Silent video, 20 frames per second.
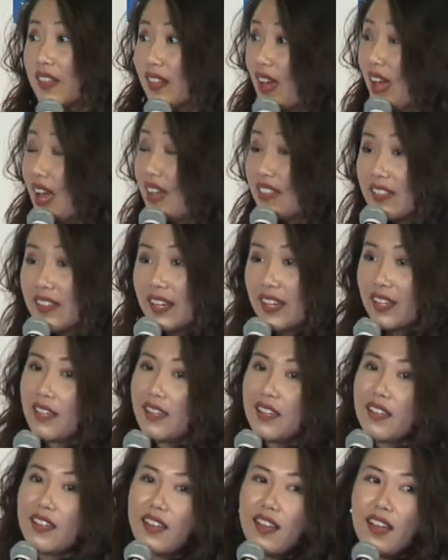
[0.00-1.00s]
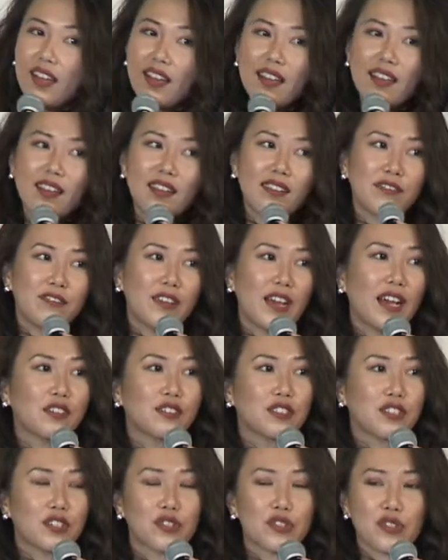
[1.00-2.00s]
ethnic
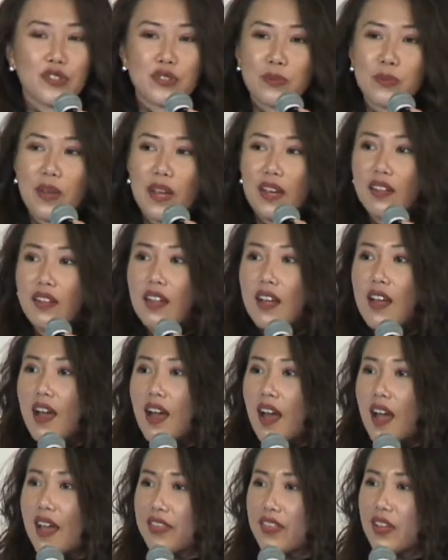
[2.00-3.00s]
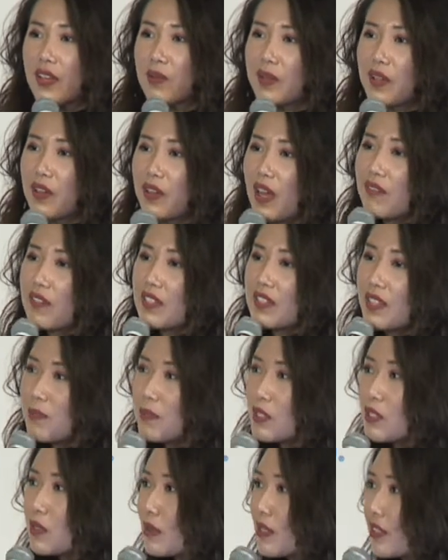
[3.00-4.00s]
founders as well. I think we all have the
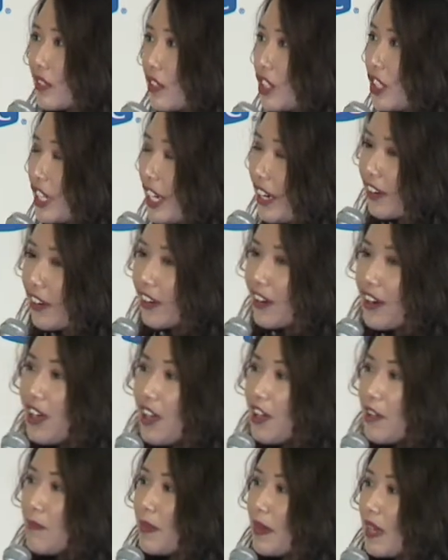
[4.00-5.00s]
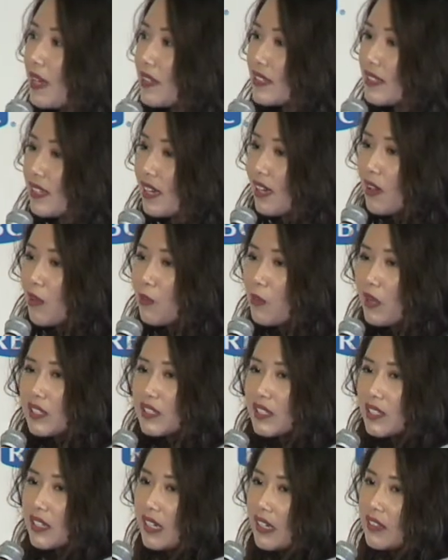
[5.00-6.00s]
same story to share, but I wanted
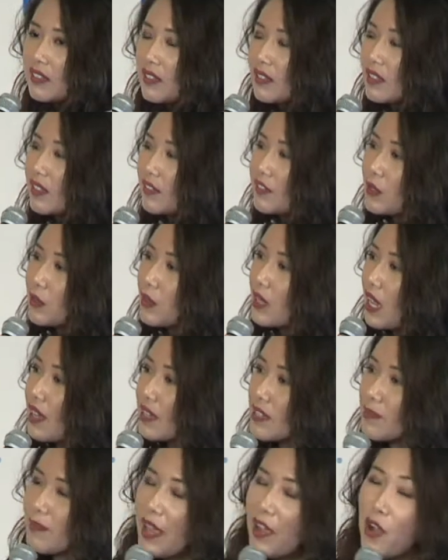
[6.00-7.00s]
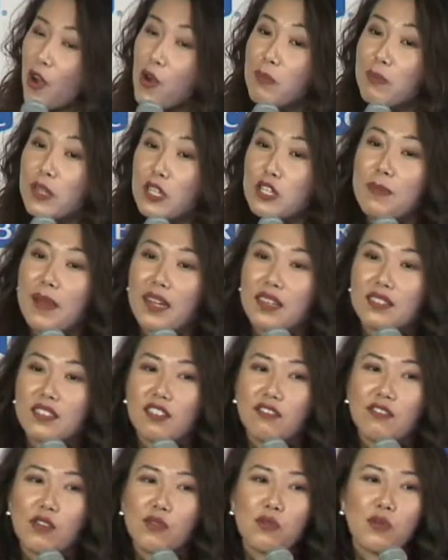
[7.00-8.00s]
to give you guys my own
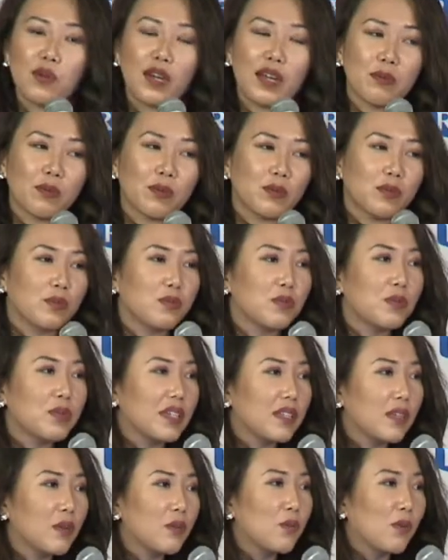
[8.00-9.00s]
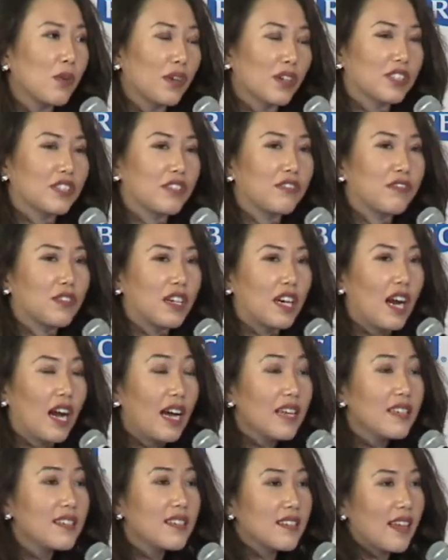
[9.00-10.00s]
perspective of what really worked for
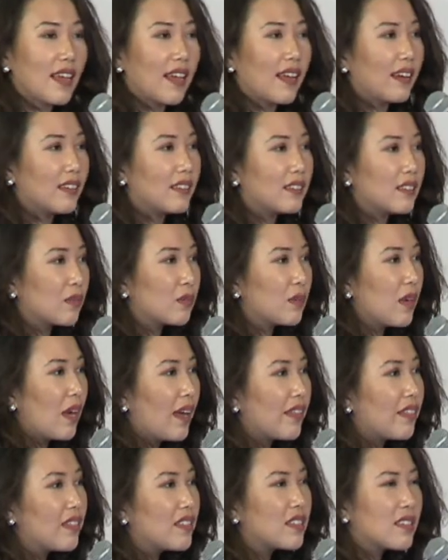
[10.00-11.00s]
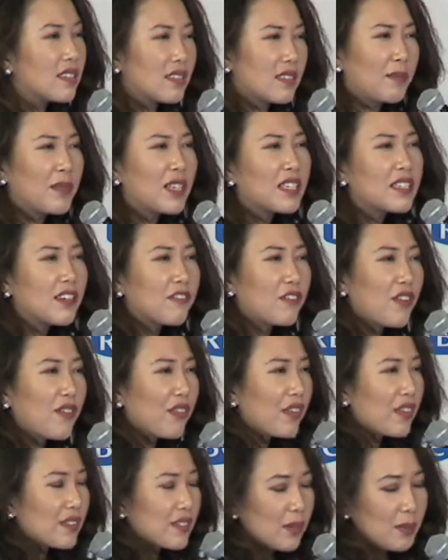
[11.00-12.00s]
us and some of the
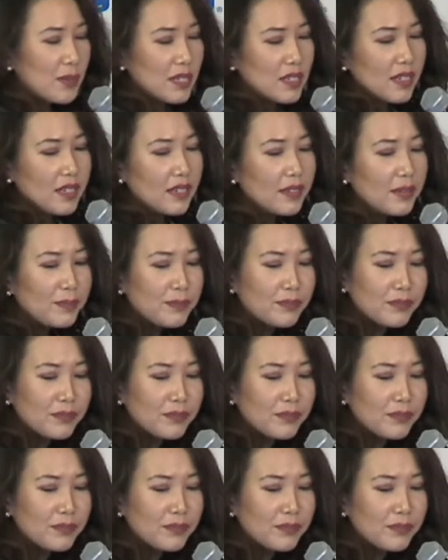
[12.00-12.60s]
different things that we did.